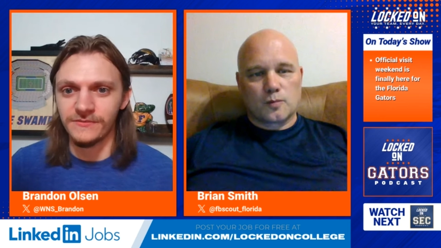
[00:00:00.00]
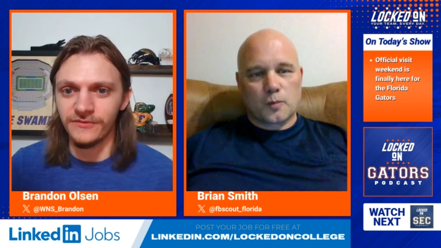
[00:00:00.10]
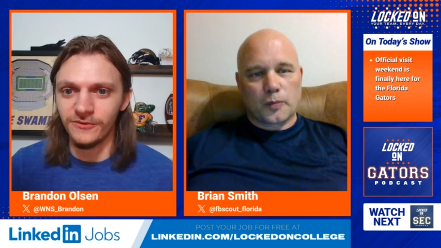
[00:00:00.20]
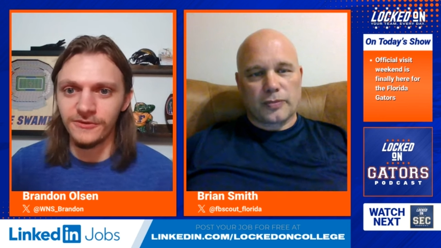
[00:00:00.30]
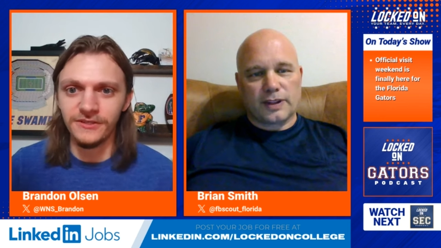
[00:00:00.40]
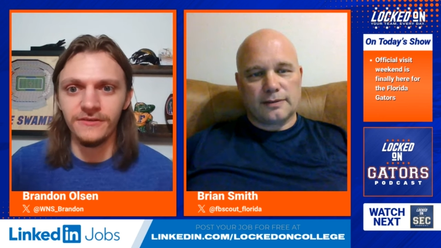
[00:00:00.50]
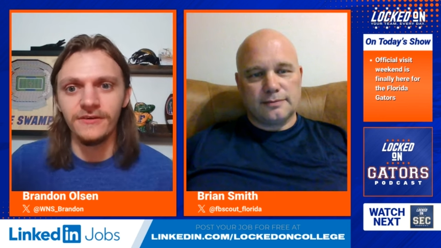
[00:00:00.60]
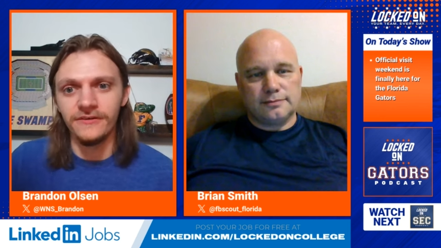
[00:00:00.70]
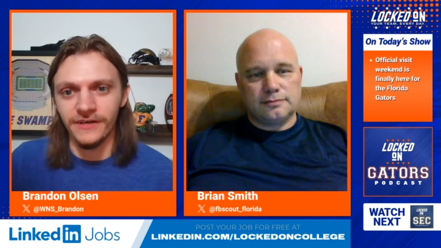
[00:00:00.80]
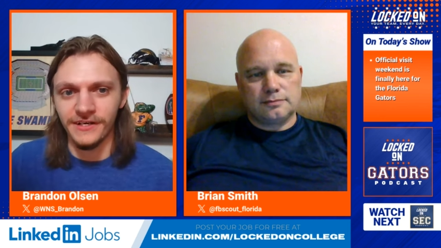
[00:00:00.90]
Speaker 1: from Florida.
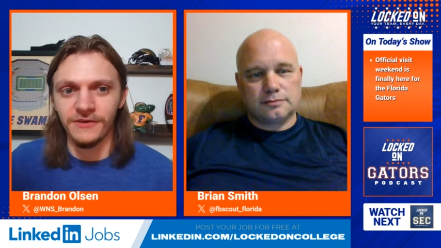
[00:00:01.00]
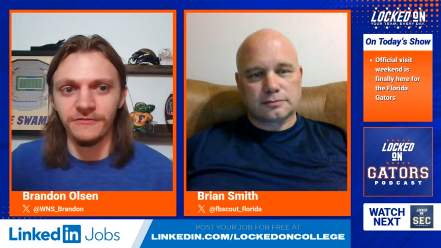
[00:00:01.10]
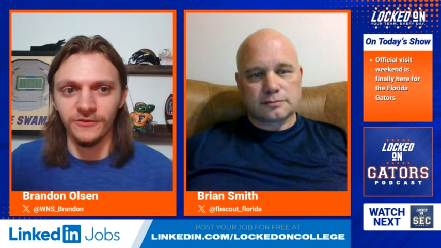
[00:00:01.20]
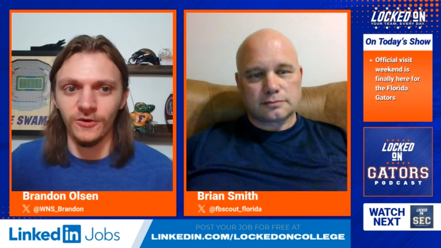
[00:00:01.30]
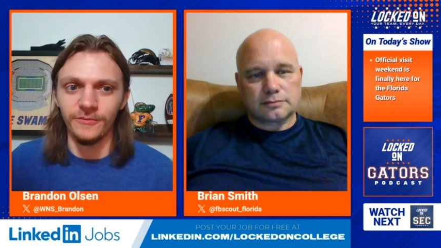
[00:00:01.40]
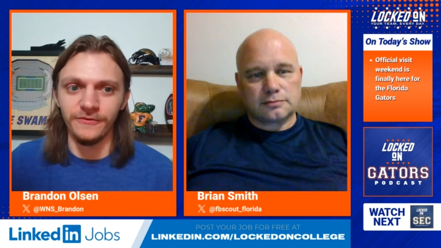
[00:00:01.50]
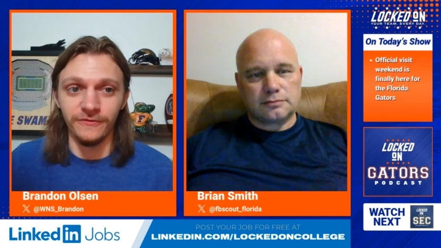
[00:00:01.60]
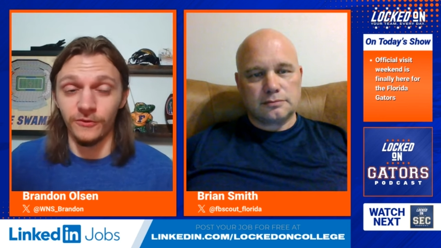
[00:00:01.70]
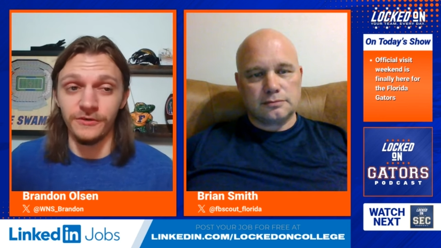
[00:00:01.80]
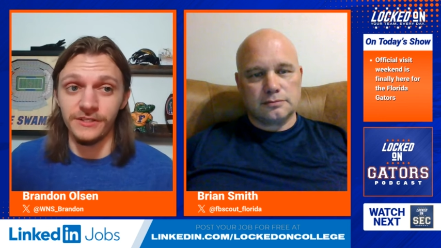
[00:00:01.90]
Right now,
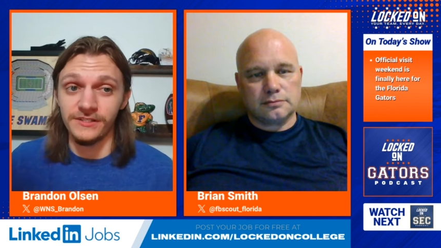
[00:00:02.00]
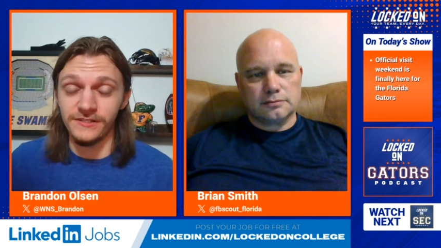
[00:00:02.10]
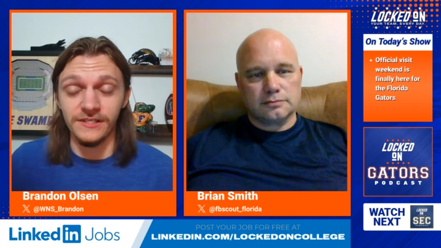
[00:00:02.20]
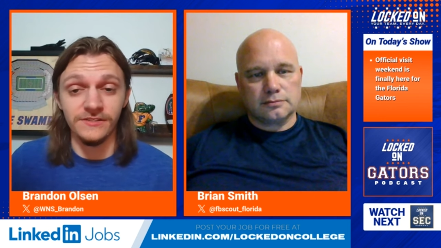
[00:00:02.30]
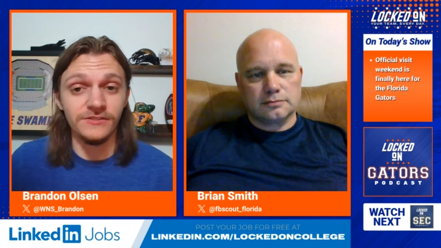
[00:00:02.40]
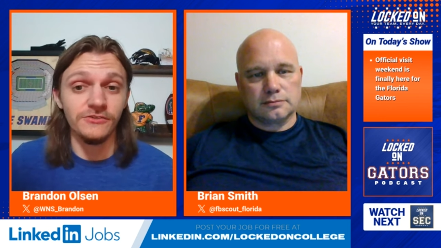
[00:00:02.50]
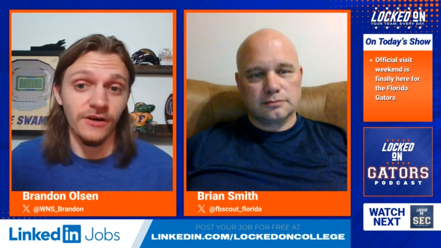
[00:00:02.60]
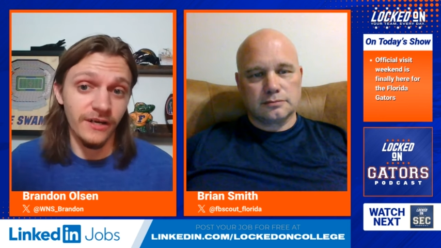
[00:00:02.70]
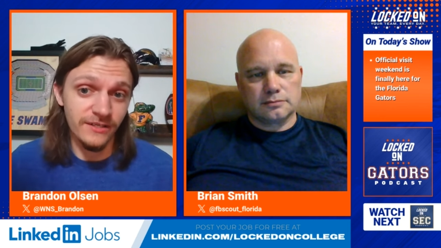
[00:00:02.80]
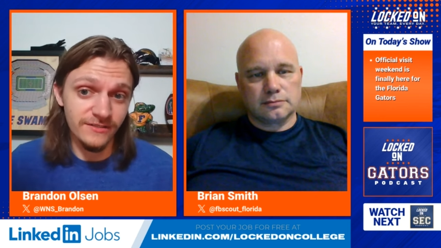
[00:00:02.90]
Florida is is
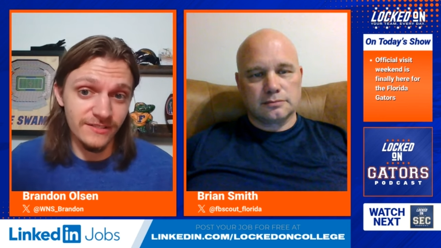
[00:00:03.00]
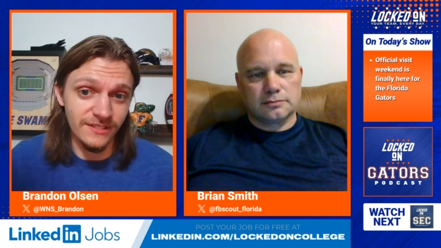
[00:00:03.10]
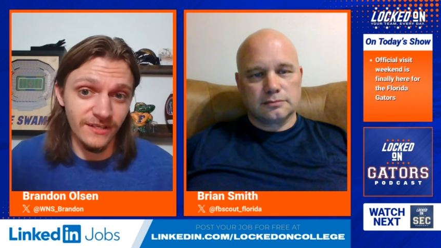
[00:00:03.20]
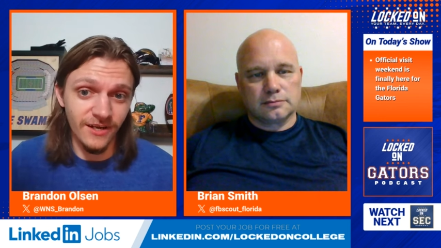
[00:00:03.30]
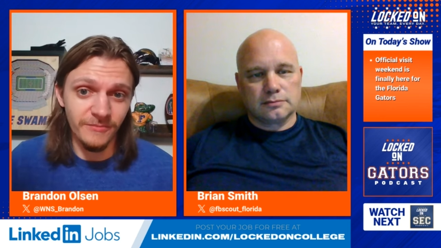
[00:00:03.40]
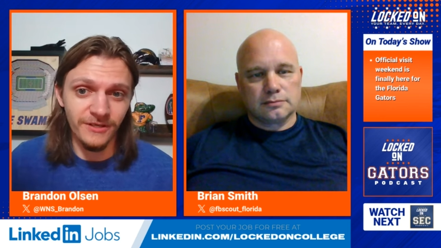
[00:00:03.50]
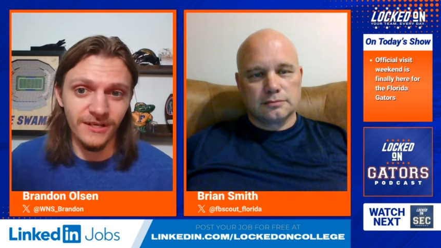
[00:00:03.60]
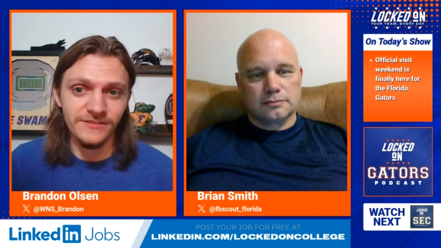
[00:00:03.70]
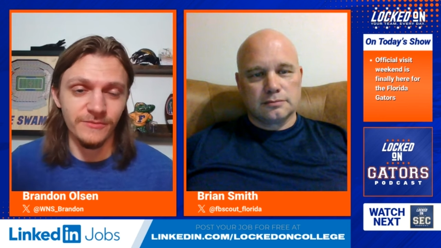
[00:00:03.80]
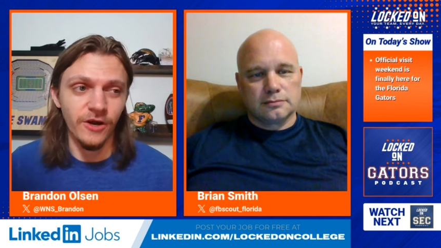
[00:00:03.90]
trying to take a couple
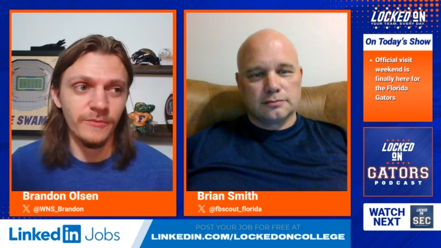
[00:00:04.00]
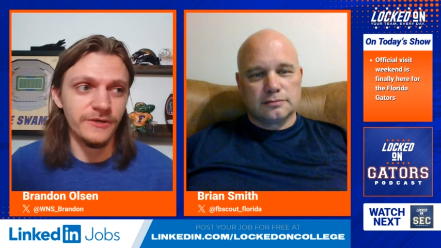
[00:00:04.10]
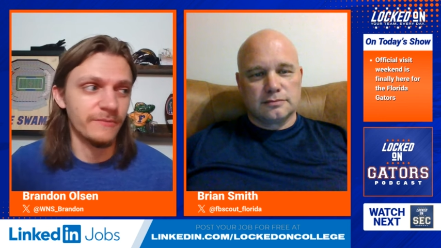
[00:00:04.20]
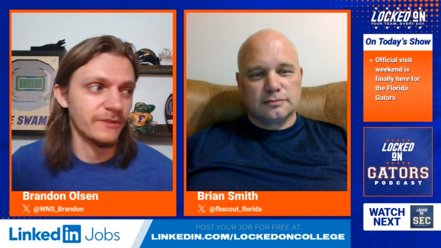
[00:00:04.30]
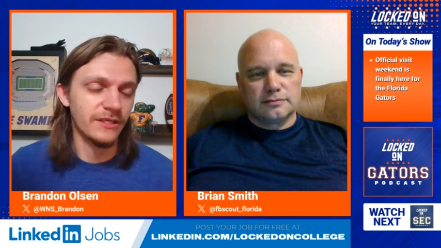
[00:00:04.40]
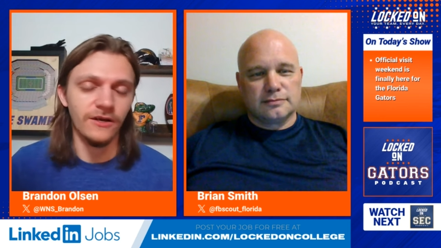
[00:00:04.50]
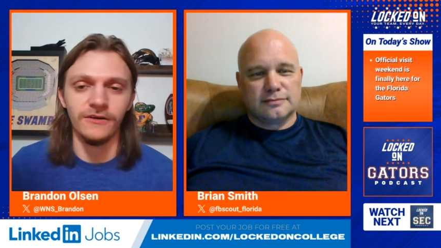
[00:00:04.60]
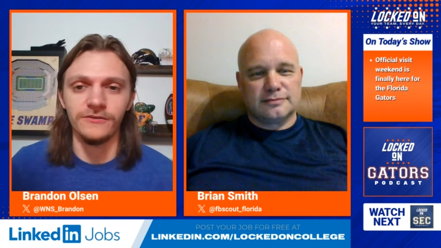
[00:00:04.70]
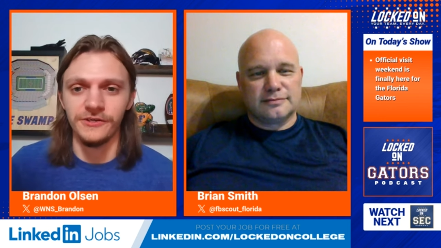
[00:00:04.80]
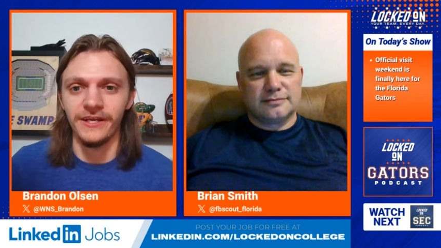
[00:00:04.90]
guys from Auburn and Malik
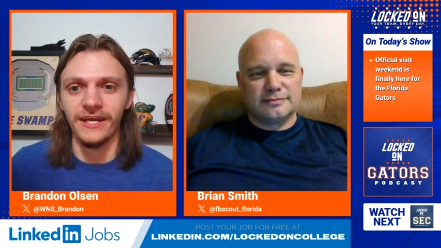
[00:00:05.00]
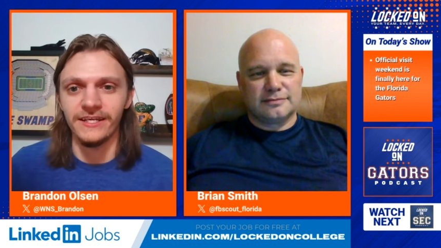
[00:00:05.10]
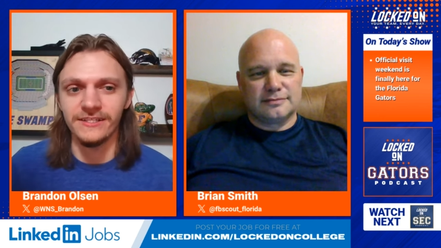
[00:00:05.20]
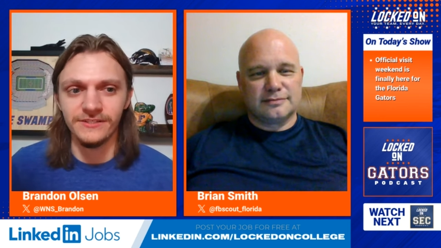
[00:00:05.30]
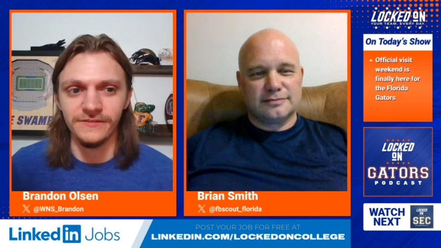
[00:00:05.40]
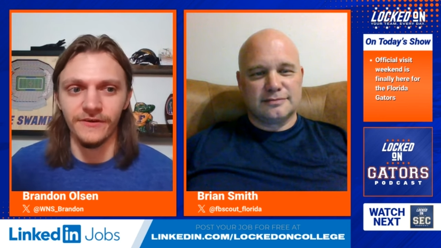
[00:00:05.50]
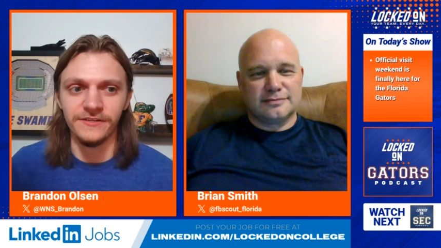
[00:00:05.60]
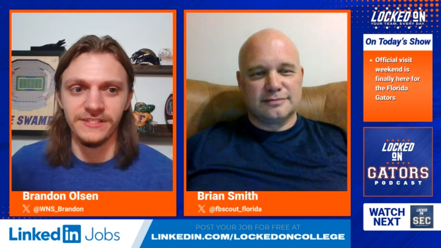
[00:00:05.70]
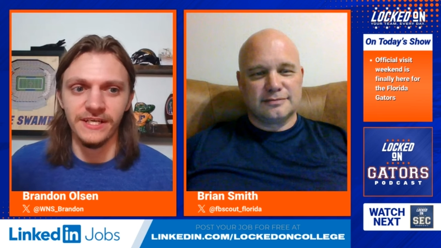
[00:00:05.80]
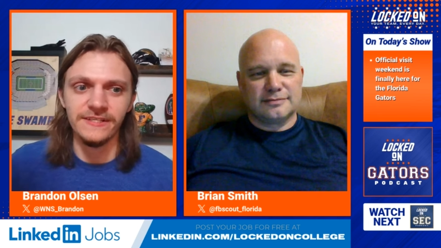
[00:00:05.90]
Autry and
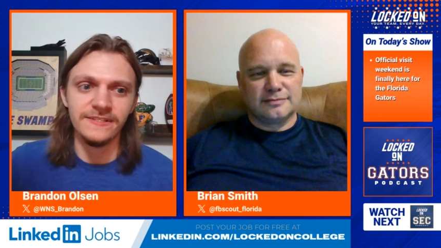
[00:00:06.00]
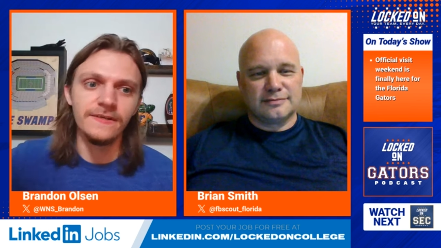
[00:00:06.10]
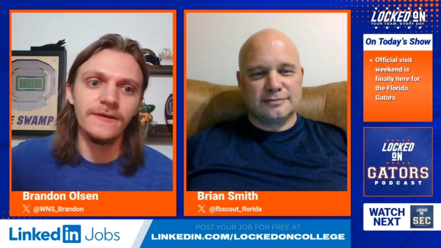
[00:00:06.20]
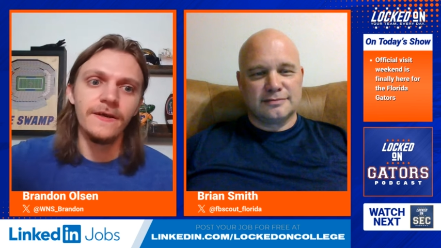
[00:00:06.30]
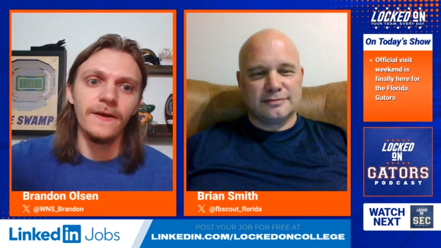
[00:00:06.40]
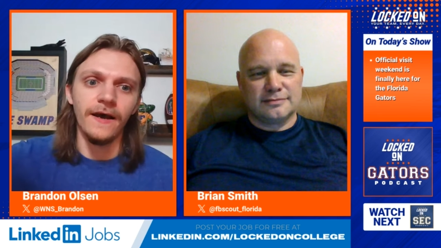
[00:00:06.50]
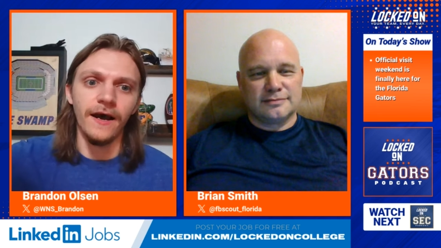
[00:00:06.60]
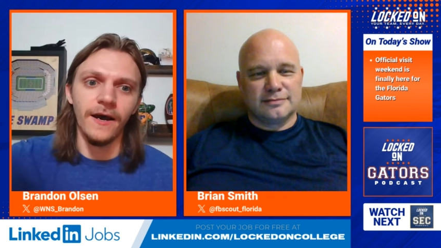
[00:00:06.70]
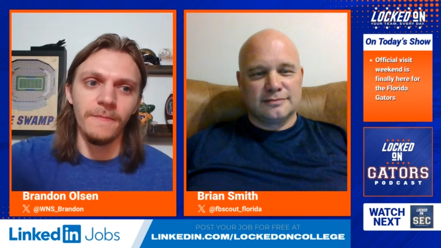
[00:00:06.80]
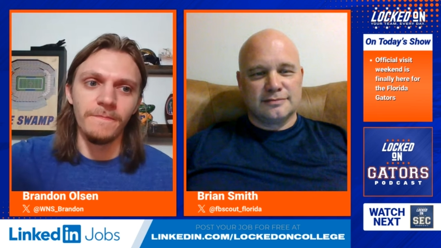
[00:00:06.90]
Tavares Dice.
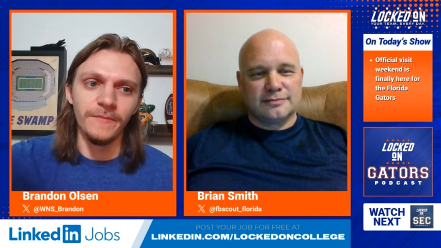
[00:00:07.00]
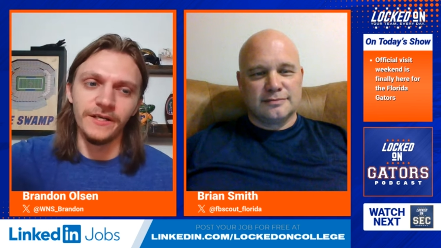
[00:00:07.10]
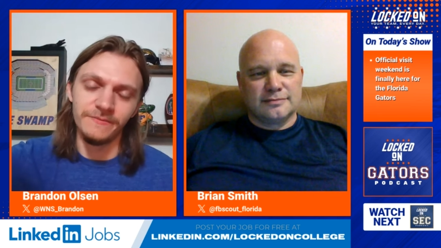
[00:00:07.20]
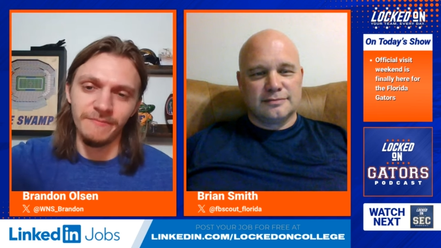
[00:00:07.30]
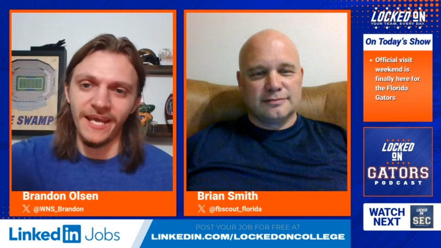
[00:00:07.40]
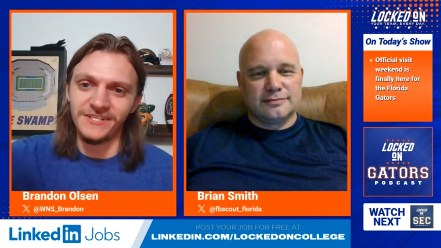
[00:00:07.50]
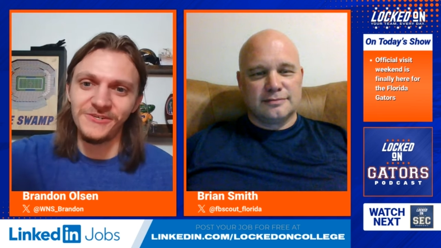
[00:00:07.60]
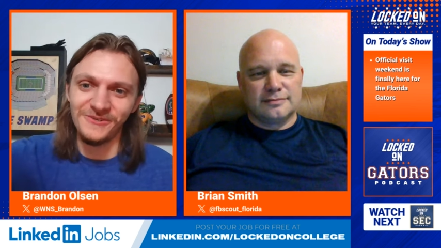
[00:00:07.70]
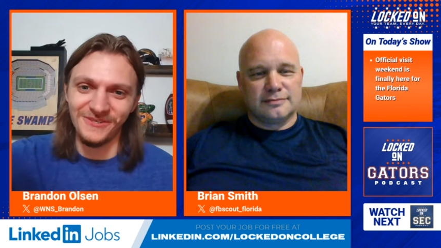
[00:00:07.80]
Um, but back to